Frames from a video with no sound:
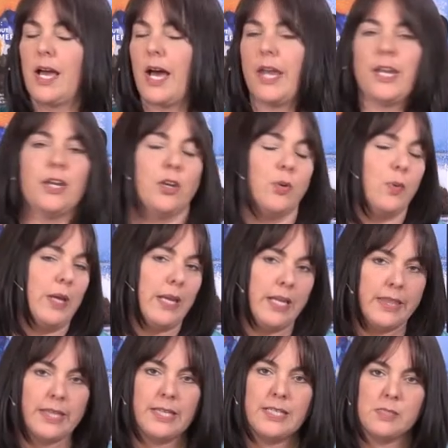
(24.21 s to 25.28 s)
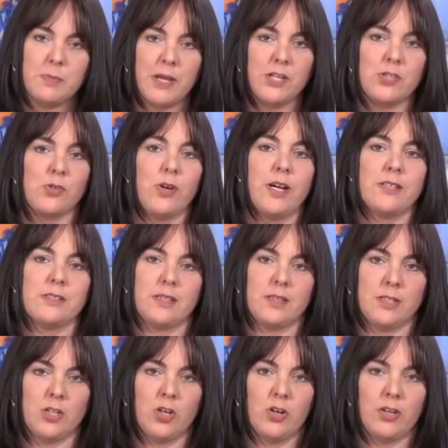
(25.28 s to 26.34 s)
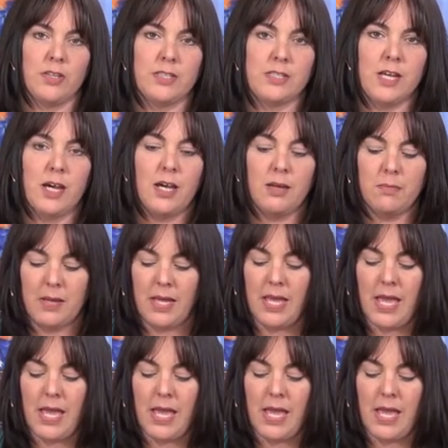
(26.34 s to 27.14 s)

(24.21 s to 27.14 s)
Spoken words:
I didn't do anything special. I set the dog in the tub.